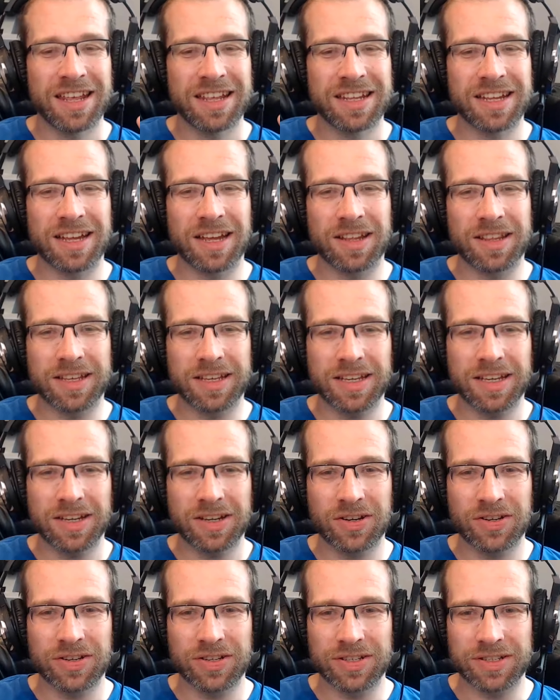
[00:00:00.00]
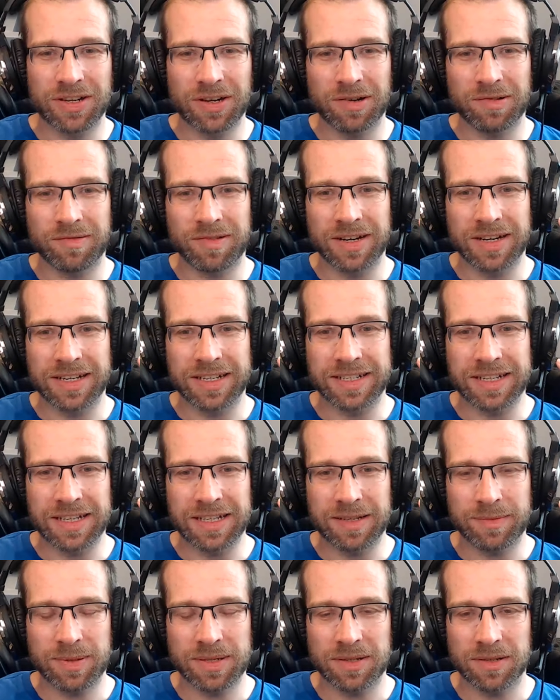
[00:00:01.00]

The ear cushions are really deep,